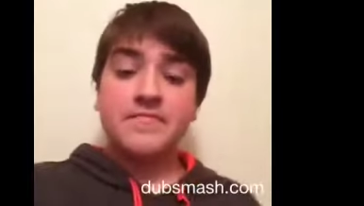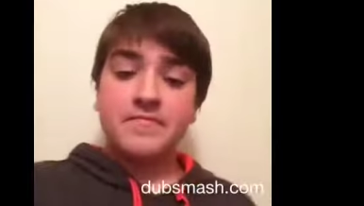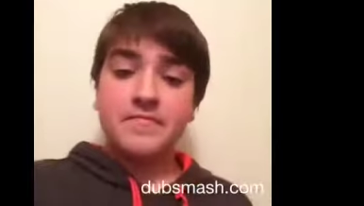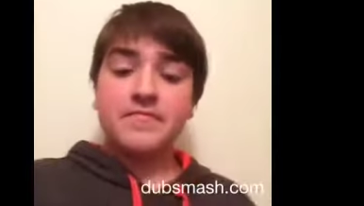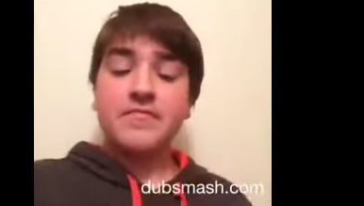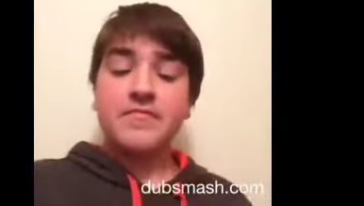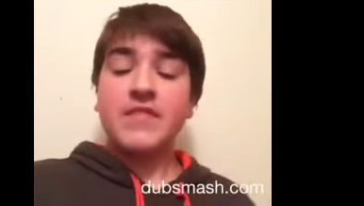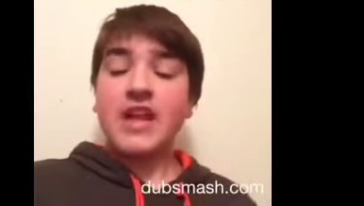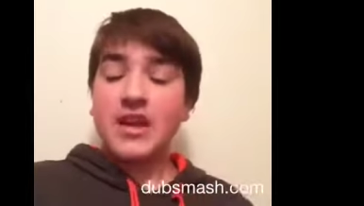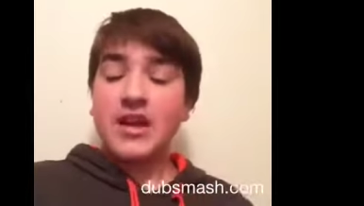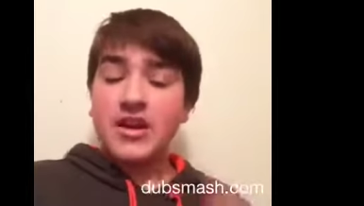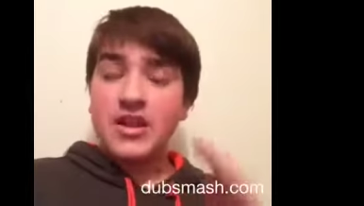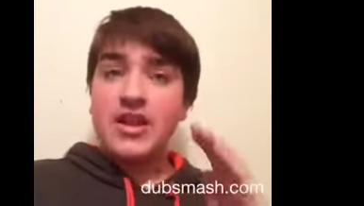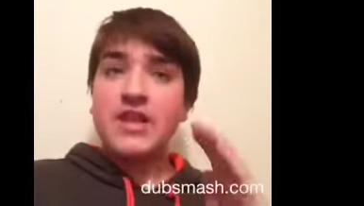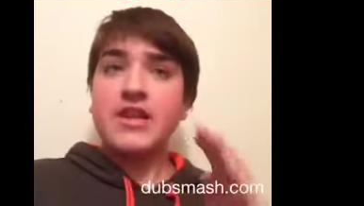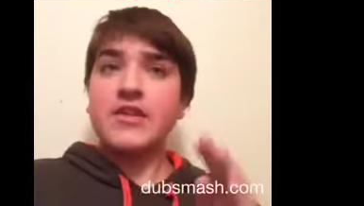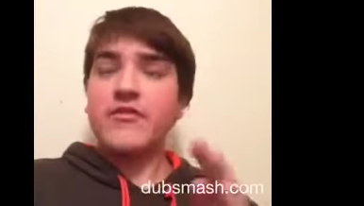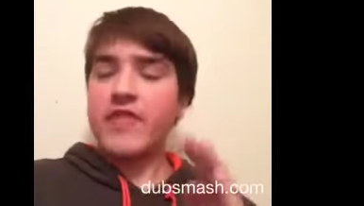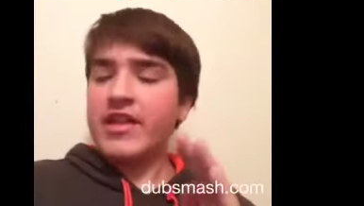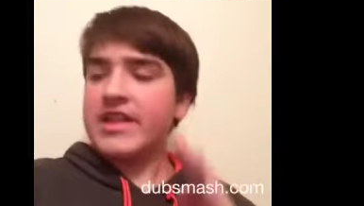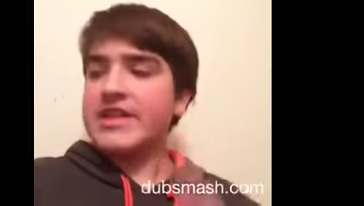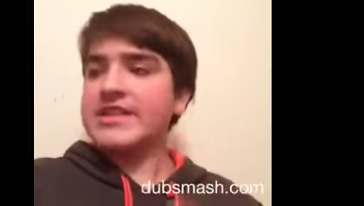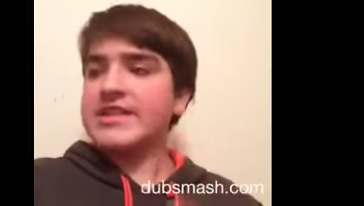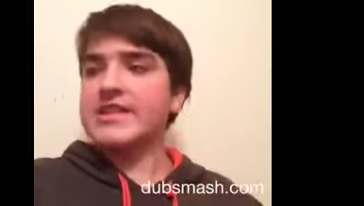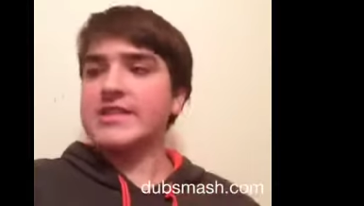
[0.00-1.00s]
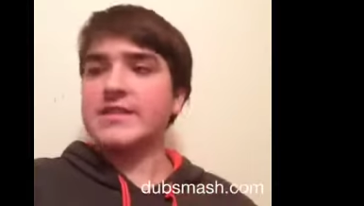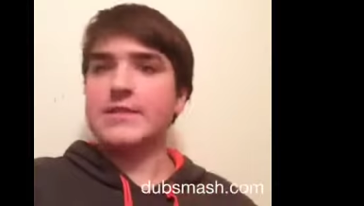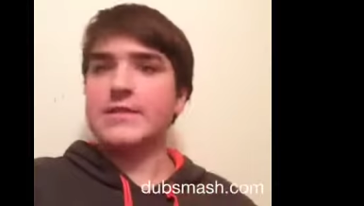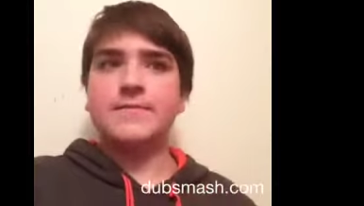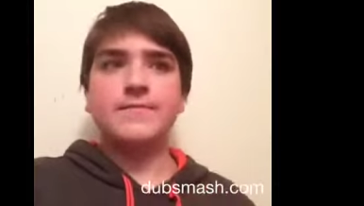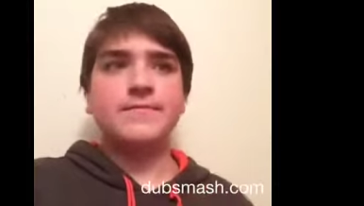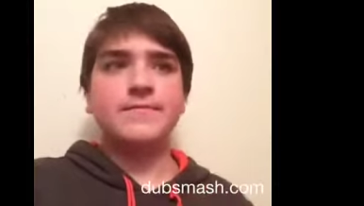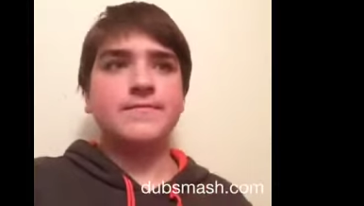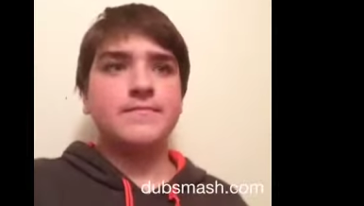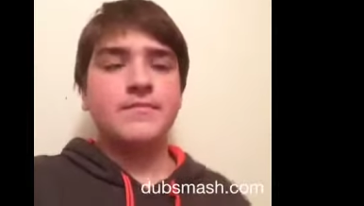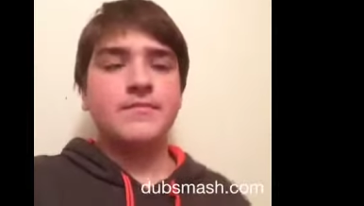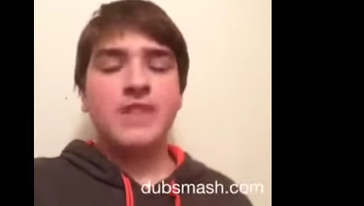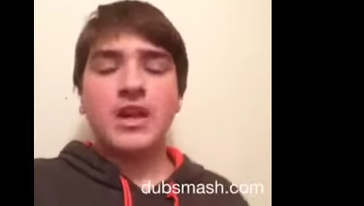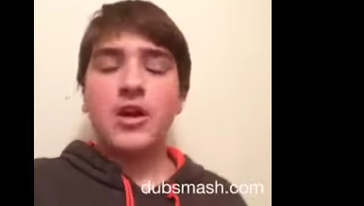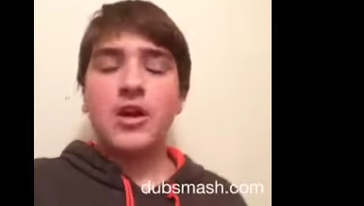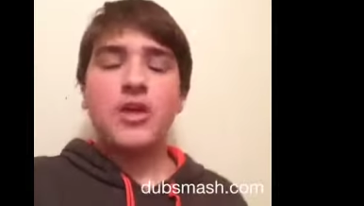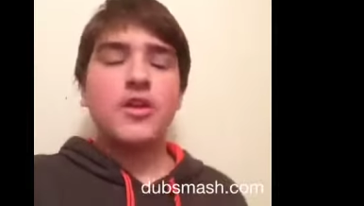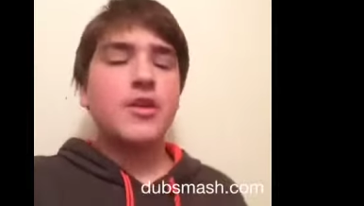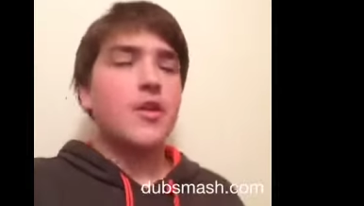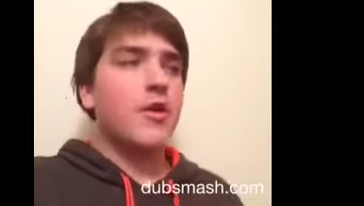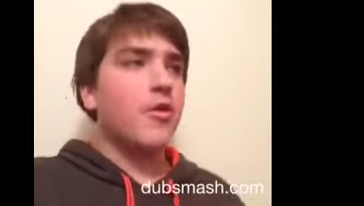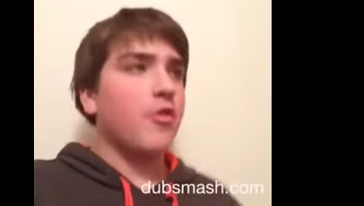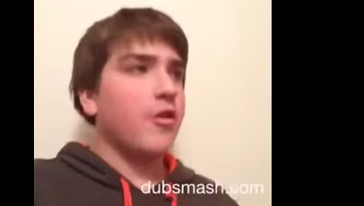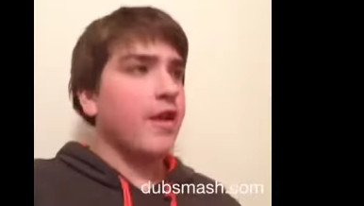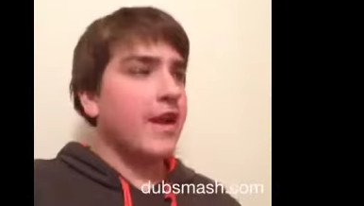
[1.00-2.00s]
I'm proud of you fellas. You all
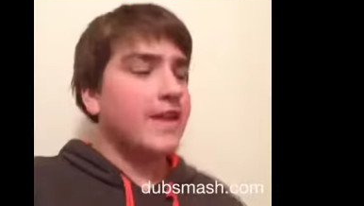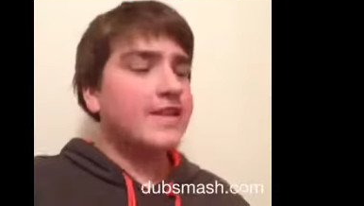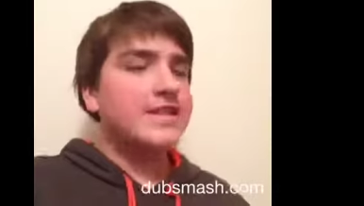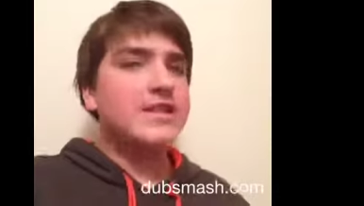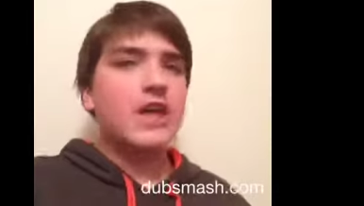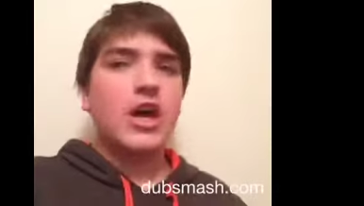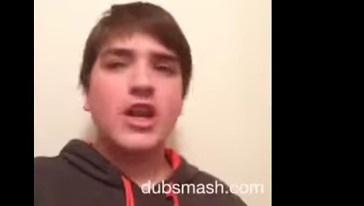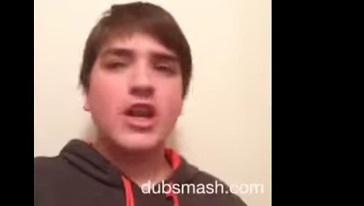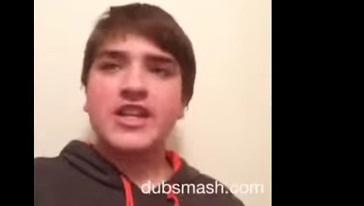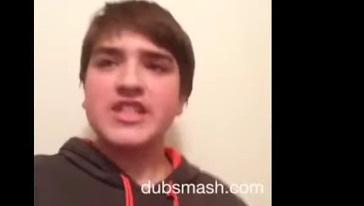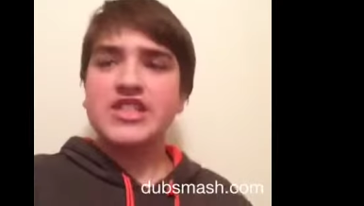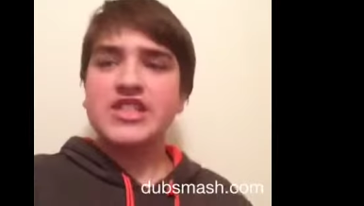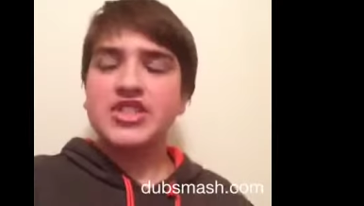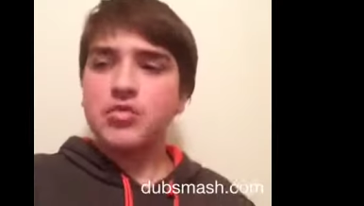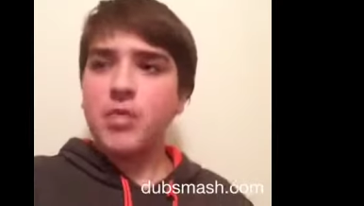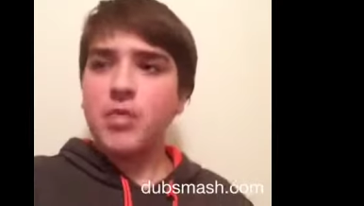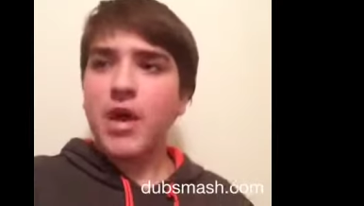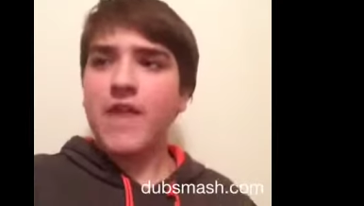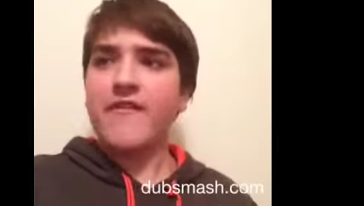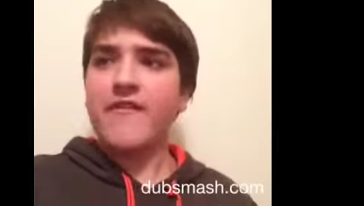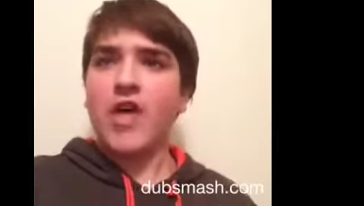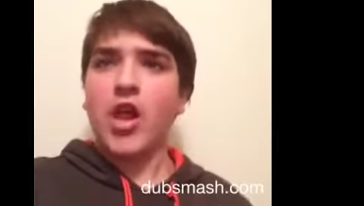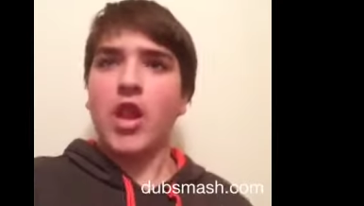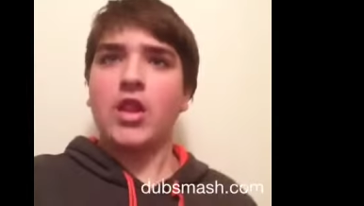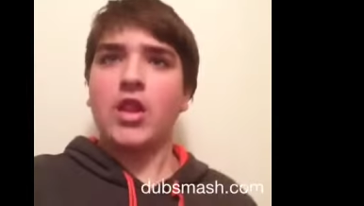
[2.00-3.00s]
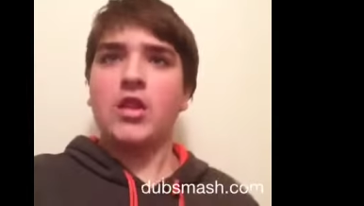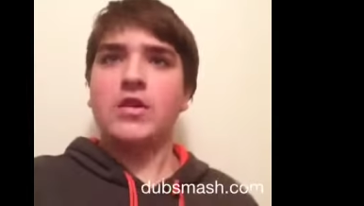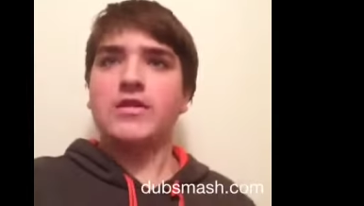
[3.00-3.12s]
kept your head on a swivel,